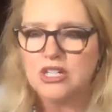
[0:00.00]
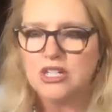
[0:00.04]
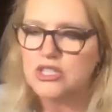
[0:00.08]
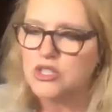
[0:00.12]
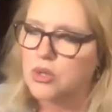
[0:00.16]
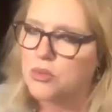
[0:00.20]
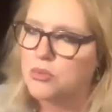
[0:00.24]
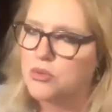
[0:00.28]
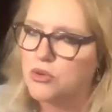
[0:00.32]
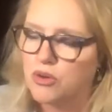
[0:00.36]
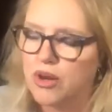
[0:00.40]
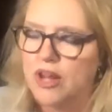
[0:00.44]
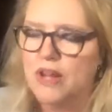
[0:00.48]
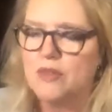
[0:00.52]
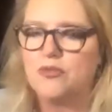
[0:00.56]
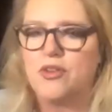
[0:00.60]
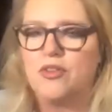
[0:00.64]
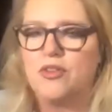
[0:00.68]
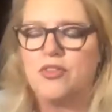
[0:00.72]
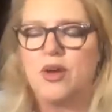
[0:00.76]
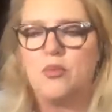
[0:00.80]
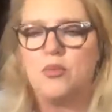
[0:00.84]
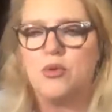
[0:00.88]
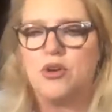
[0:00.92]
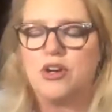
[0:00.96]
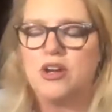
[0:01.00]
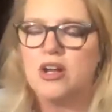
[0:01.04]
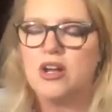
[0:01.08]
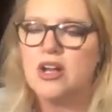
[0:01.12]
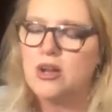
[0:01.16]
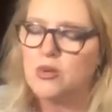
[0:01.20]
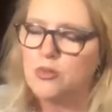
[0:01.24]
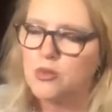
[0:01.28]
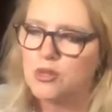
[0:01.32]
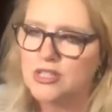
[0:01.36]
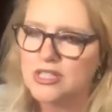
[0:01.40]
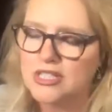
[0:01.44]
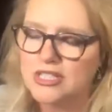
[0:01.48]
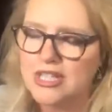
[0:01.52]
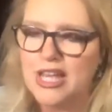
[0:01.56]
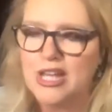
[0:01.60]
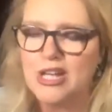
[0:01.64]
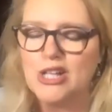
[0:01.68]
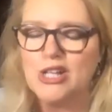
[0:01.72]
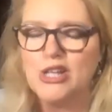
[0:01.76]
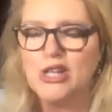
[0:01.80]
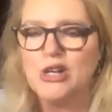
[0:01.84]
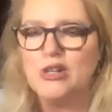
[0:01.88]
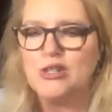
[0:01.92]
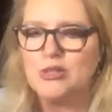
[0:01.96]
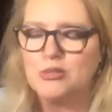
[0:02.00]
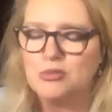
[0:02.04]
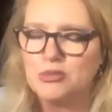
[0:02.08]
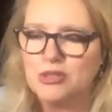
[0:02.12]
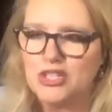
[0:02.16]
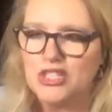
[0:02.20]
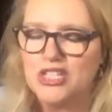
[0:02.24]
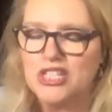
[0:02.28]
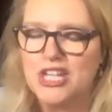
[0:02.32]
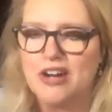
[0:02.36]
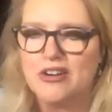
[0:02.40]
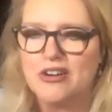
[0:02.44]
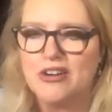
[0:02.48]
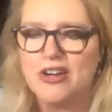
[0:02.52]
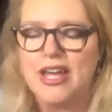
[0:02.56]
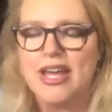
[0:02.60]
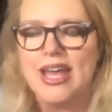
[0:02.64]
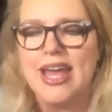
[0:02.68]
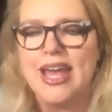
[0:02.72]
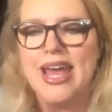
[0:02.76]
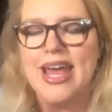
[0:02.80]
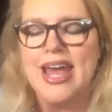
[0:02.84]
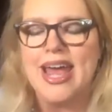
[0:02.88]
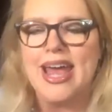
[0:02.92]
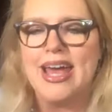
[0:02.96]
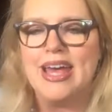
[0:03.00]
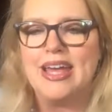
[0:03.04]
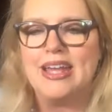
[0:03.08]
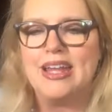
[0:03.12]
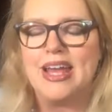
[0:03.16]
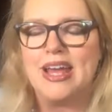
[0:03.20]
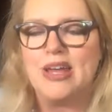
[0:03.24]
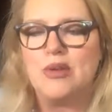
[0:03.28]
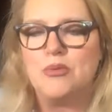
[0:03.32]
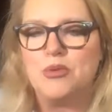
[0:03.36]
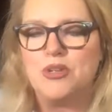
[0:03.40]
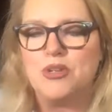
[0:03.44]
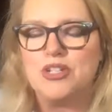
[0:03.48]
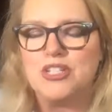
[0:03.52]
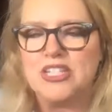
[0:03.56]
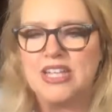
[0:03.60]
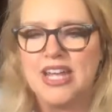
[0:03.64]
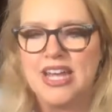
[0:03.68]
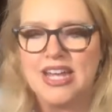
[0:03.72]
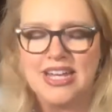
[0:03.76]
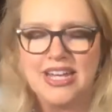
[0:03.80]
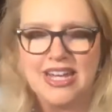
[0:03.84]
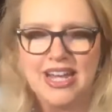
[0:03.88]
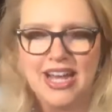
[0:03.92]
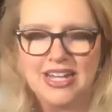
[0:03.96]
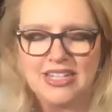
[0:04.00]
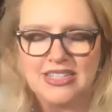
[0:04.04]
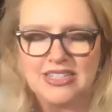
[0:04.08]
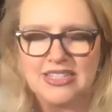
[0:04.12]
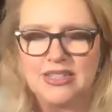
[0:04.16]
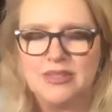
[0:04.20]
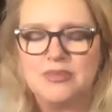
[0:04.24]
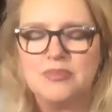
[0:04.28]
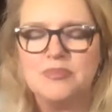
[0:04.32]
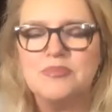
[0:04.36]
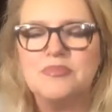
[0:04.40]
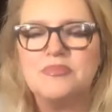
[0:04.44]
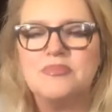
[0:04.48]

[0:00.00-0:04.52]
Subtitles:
So I'm grateful that we're staying close, we're sharing, and we're staying connected.